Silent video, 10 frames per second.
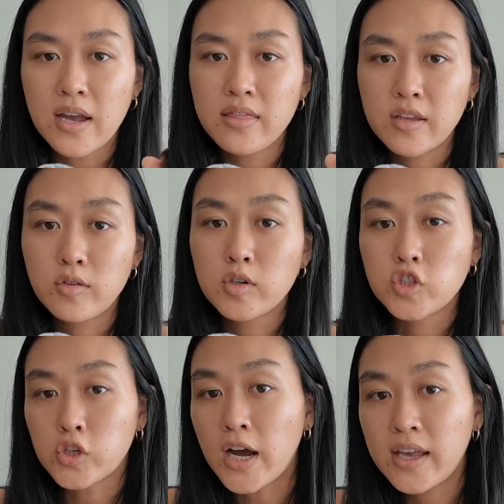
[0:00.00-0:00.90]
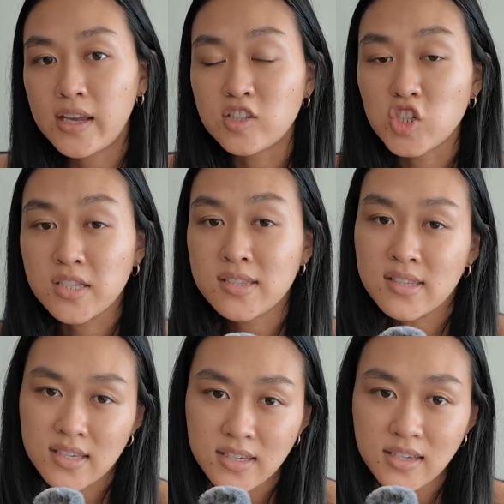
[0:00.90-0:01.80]
I think you could try it and just
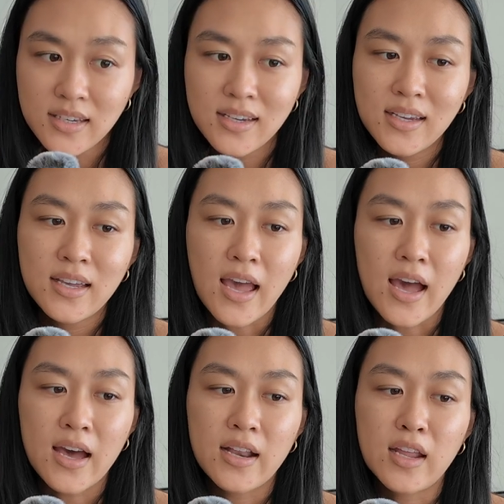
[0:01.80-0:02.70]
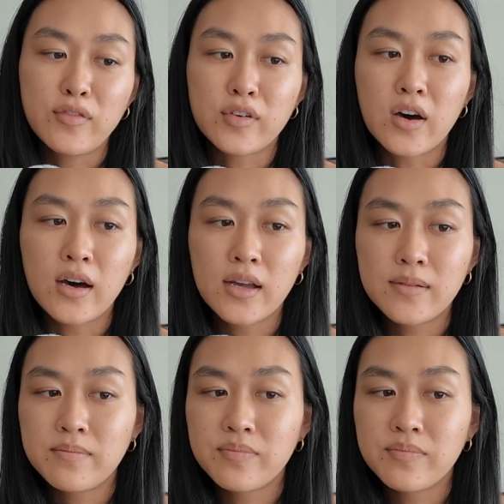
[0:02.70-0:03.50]
see, and if not,